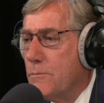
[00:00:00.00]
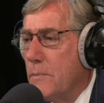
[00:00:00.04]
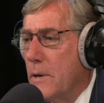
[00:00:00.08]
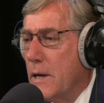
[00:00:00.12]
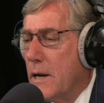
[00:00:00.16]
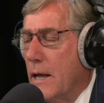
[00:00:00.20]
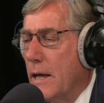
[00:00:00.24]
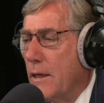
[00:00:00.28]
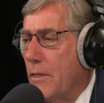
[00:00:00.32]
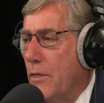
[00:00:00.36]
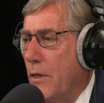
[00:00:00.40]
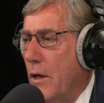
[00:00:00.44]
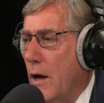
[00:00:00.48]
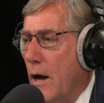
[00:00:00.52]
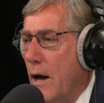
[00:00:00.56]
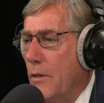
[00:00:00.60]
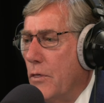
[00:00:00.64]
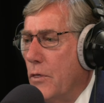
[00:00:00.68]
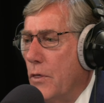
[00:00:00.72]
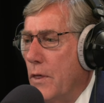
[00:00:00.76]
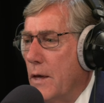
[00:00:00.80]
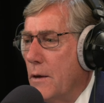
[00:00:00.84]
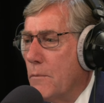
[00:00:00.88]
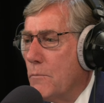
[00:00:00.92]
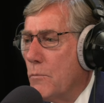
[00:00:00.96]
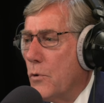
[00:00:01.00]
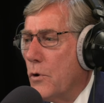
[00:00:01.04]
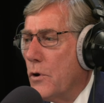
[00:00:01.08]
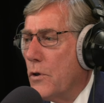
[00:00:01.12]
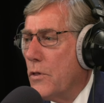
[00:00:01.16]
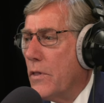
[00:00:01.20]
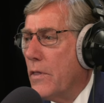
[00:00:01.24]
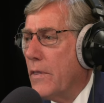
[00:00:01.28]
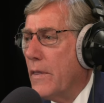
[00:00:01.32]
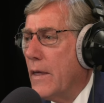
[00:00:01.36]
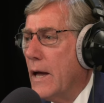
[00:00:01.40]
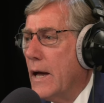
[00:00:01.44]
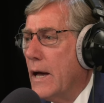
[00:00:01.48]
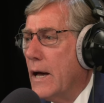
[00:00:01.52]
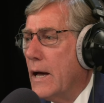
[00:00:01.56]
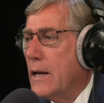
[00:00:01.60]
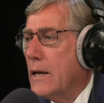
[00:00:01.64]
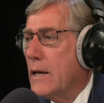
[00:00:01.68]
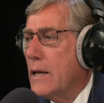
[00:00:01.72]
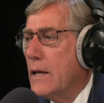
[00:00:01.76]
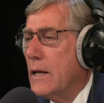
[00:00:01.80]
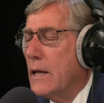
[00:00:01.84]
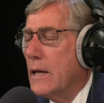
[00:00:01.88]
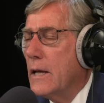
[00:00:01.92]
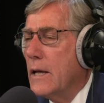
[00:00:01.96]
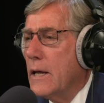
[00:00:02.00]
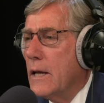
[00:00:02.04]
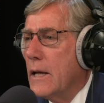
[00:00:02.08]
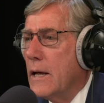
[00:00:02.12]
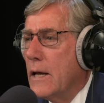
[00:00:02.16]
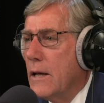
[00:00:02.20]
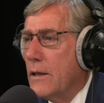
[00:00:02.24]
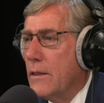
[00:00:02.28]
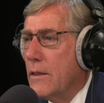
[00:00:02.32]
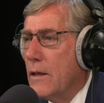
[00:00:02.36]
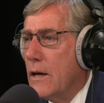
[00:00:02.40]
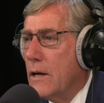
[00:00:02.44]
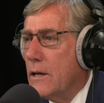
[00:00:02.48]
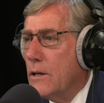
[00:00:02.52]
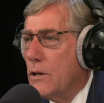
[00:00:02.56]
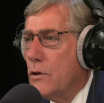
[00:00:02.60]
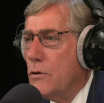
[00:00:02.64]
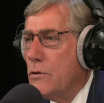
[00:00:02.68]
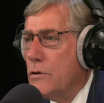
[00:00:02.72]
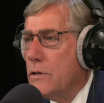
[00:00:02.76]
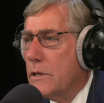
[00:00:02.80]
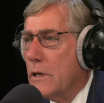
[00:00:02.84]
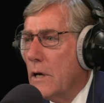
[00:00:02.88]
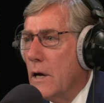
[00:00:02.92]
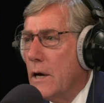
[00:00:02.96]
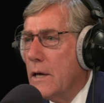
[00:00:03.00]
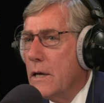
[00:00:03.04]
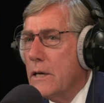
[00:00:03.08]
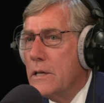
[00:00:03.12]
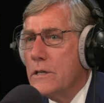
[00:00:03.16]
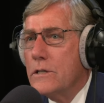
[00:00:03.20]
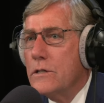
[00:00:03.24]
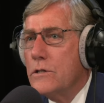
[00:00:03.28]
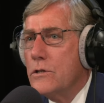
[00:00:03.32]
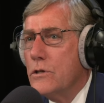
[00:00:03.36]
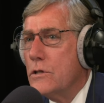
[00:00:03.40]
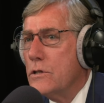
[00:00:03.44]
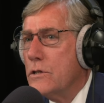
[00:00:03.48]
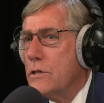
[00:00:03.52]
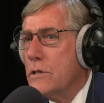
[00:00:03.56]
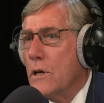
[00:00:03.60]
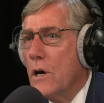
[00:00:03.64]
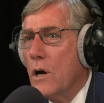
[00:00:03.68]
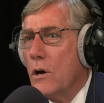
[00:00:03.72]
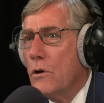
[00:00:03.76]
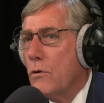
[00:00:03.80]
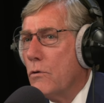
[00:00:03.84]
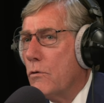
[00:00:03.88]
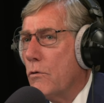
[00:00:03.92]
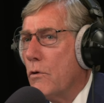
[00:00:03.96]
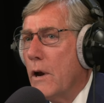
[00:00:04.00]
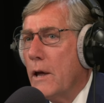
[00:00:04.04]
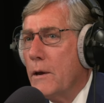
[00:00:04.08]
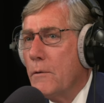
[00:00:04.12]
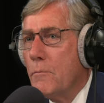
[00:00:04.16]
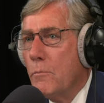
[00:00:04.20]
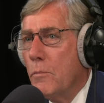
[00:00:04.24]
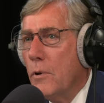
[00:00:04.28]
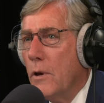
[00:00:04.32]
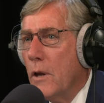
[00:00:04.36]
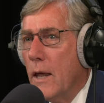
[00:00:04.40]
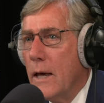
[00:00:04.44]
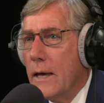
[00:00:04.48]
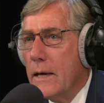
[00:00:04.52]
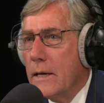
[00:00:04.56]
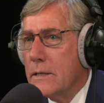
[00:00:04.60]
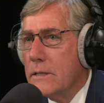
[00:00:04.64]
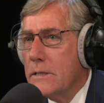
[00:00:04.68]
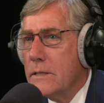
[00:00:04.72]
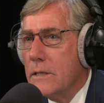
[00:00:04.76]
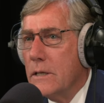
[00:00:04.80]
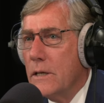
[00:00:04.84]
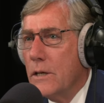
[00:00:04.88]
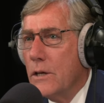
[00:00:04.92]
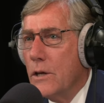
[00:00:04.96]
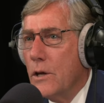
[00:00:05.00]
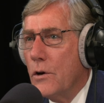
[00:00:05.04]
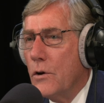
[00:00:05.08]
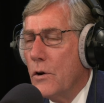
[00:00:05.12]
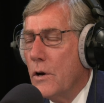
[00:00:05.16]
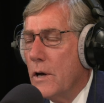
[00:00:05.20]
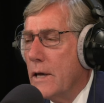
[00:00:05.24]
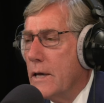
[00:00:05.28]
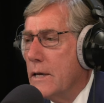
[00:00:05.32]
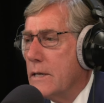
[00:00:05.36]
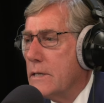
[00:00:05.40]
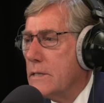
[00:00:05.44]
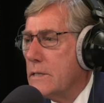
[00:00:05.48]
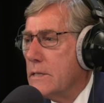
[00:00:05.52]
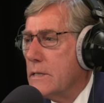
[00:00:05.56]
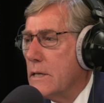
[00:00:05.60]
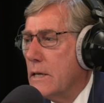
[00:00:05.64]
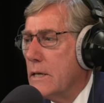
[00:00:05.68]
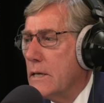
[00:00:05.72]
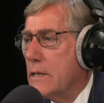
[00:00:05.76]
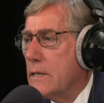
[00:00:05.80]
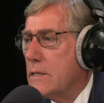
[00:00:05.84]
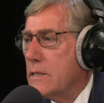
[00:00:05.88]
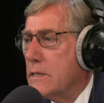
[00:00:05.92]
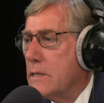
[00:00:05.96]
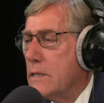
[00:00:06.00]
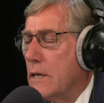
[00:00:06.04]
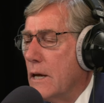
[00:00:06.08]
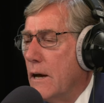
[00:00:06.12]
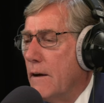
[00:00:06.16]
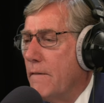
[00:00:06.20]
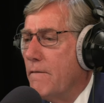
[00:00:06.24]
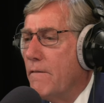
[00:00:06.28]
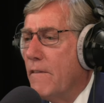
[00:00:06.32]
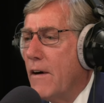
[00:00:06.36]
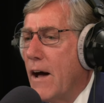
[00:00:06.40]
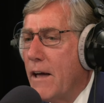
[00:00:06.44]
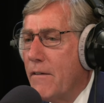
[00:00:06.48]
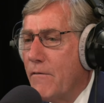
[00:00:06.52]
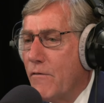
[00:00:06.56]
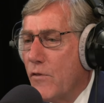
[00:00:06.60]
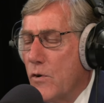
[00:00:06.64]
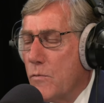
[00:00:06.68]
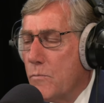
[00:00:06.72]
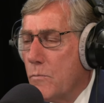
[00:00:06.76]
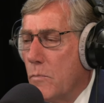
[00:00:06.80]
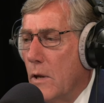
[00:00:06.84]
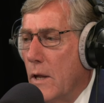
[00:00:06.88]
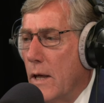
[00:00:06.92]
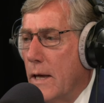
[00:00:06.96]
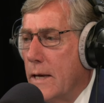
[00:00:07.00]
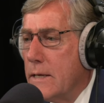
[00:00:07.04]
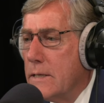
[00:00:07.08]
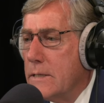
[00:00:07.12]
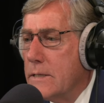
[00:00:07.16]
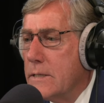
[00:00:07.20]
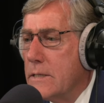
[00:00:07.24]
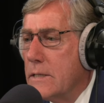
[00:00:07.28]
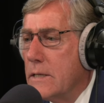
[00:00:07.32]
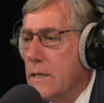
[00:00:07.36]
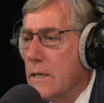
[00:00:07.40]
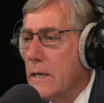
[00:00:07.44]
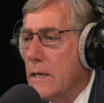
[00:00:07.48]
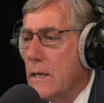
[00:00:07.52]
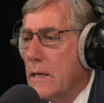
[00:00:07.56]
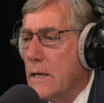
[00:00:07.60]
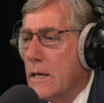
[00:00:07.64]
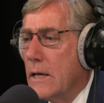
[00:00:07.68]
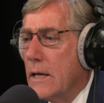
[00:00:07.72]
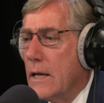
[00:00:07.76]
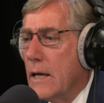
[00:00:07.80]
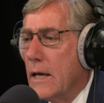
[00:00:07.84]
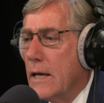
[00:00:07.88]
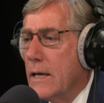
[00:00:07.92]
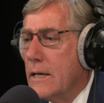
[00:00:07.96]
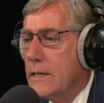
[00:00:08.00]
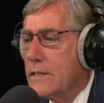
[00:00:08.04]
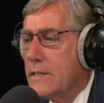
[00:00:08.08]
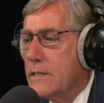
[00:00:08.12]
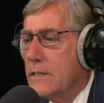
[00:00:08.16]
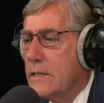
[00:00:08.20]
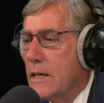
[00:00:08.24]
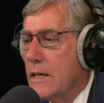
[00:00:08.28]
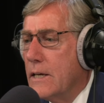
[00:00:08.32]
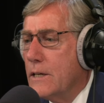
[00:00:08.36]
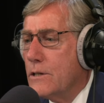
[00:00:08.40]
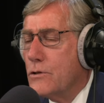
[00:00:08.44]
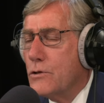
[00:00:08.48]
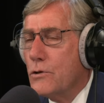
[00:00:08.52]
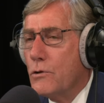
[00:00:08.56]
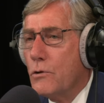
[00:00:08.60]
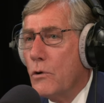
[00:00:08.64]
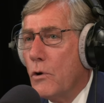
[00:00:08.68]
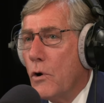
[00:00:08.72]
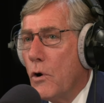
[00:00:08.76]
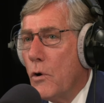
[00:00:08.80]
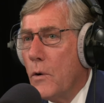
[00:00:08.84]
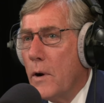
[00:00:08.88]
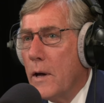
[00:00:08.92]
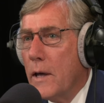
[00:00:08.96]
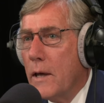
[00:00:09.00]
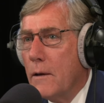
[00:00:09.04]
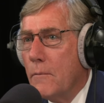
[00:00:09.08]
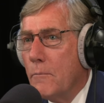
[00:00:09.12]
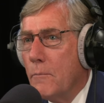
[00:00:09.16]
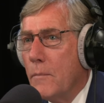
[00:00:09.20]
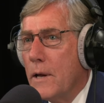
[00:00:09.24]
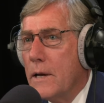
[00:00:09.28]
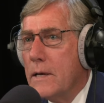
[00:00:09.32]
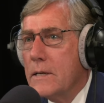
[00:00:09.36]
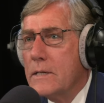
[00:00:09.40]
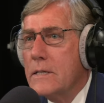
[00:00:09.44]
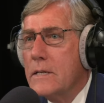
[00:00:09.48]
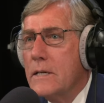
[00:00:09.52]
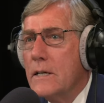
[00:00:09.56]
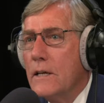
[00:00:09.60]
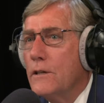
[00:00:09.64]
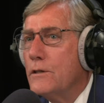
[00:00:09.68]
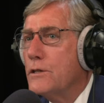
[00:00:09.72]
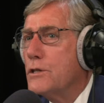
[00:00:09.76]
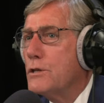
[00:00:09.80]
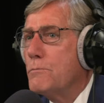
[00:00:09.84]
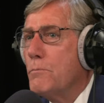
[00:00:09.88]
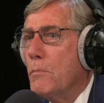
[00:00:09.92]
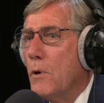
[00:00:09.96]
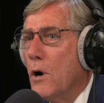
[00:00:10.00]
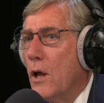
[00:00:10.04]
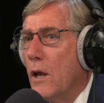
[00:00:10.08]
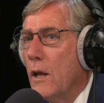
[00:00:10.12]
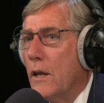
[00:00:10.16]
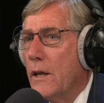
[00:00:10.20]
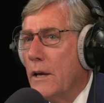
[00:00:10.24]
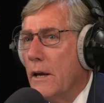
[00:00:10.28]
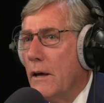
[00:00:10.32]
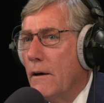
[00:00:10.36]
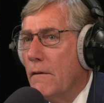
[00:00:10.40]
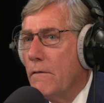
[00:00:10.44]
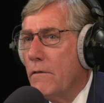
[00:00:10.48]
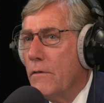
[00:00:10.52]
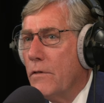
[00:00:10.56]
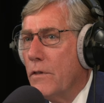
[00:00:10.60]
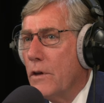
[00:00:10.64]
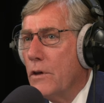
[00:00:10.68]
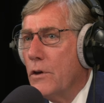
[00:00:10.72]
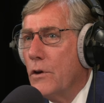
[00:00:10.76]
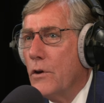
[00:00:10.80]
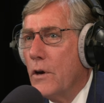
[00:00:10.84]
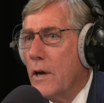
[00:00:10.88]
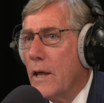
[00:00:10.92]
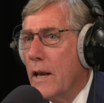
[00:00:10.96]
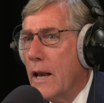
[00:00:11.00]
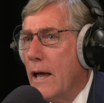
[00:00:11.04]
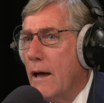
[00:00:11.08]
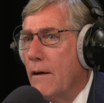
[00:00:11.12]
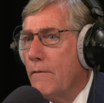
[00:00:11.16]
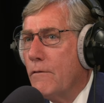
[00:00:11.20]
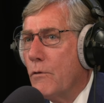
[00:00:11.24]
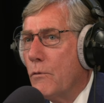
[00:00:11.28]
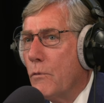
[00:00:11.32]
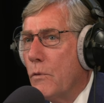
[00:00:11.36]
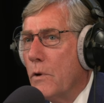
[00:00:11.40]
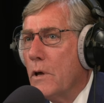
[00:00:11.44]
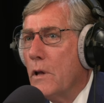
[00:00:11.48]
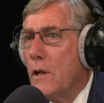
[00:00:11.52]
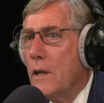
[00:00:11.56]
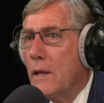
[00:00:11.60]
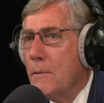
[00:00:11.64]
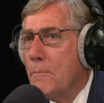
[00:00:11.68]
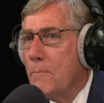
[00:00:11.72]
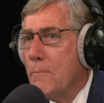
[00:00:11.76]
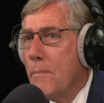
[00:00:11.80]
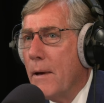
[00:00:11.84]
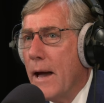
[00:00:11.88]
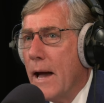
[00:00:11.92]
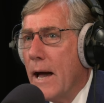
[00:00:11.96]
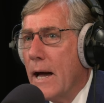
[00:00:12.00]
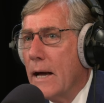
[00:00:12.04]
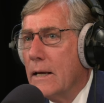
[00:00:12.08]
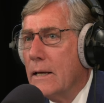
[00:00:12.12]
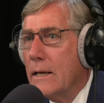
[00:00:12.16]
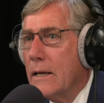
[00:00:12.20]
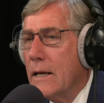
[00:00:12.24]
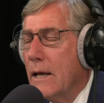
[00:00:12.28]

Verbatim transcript: But I th I think more than that, Utah is just a great place. You know, it's it's a vibrant place. It's it's growing, but it's still small enough that you can have a real impact,